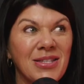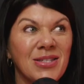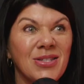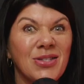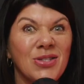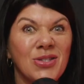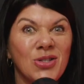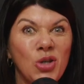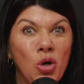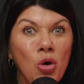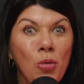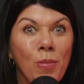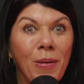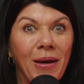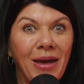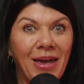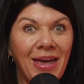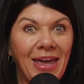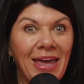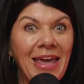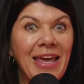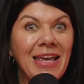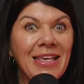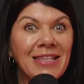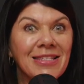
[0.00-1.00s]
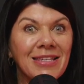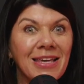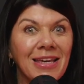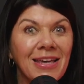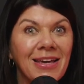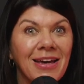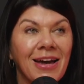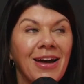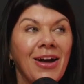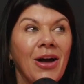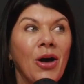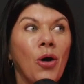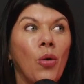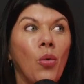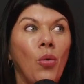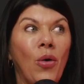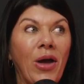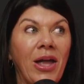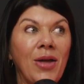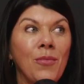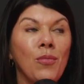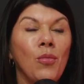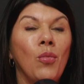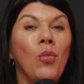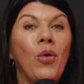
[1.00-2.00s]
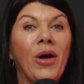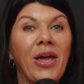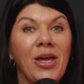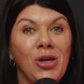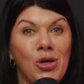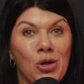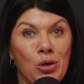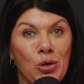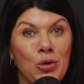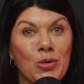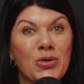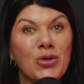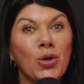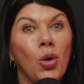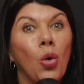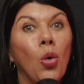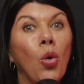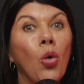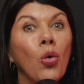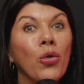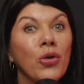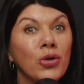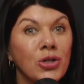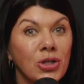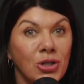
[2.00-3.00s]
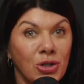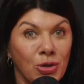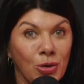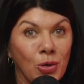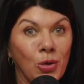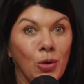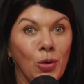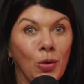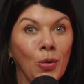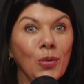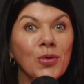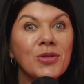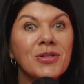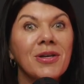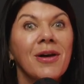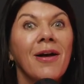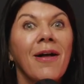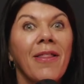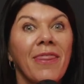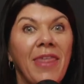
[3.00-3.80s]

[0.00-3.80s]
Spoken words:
super easy when we use all the tools